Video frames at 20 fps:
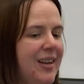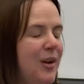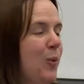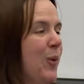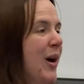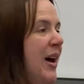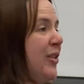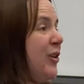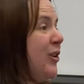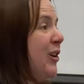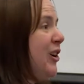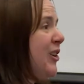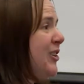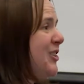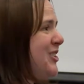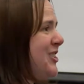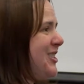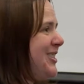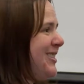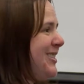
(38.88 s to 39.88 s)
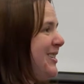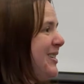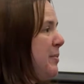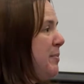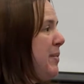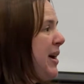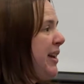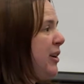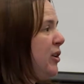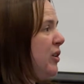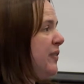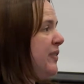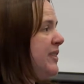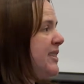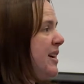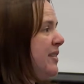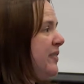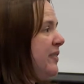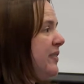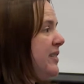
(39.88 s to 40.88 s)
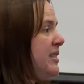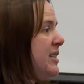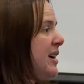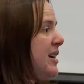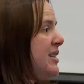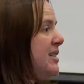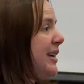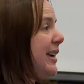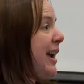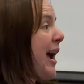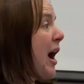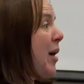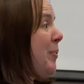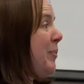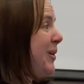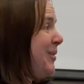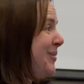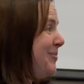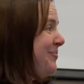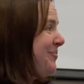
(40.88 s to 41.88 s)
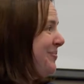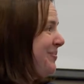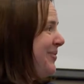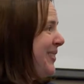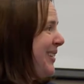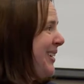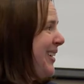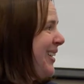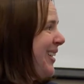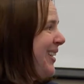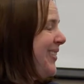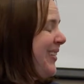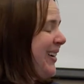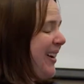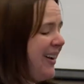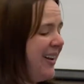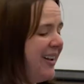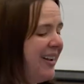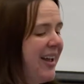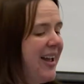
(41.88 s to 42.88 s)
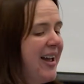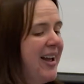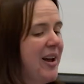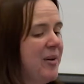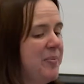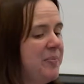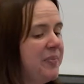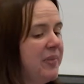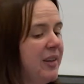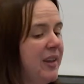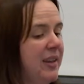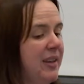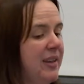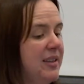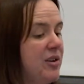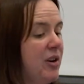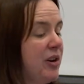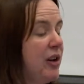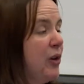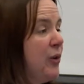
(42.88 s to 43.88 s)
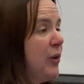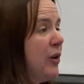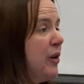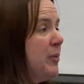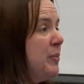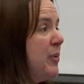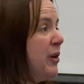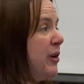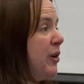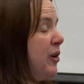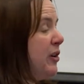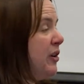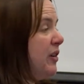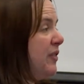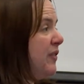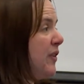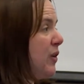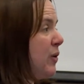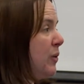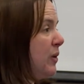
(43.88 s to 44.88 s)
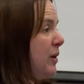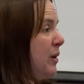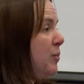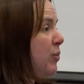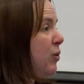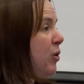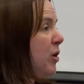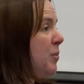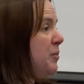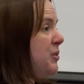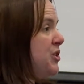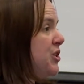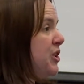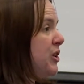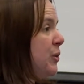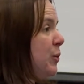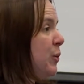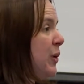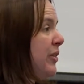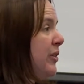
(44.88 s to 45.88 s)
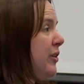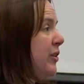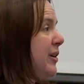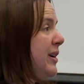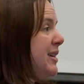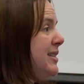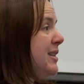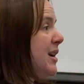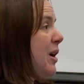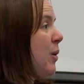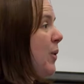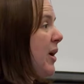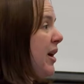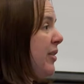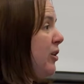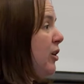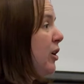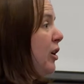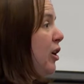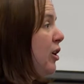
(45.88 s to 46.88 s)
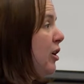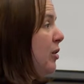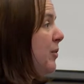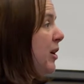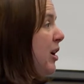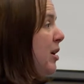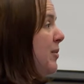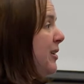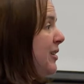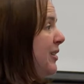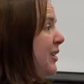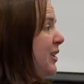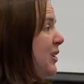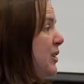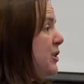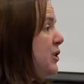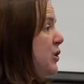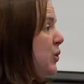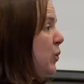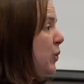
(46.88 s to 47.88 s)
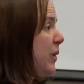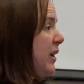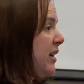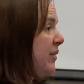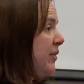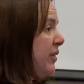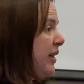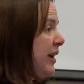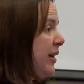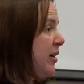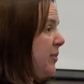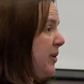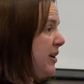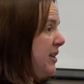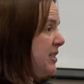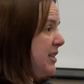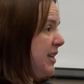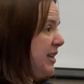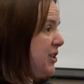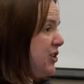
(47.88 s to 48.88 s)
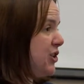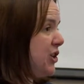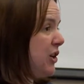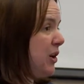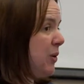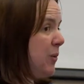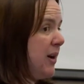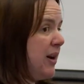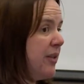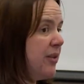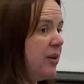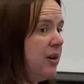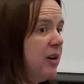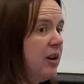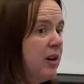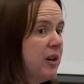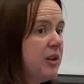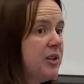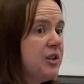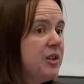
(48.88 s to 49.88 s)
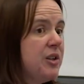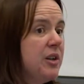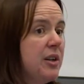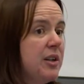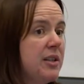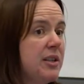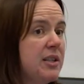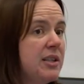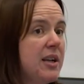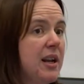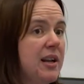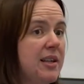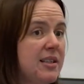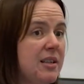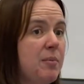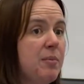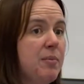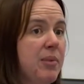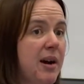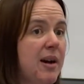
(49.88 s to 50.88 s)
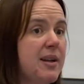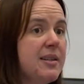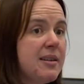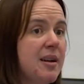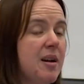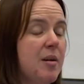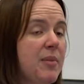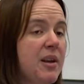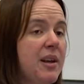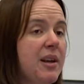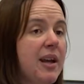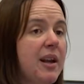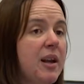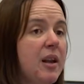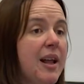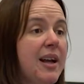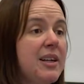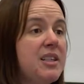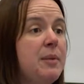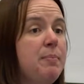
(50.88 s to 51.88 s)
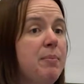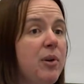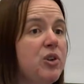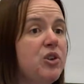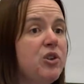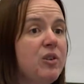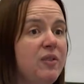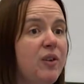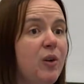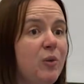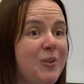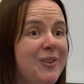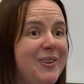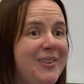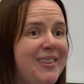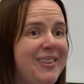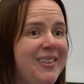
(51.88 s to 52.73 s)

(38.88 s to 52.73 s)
weather alerts. Met Office have a fantastic app. Okay, download it, put it on your phone, prompt you when there is a weather alarm coming. So whenever they're about to issue a weather alert to tell you something bad's coming, it'll actually buzz your phone.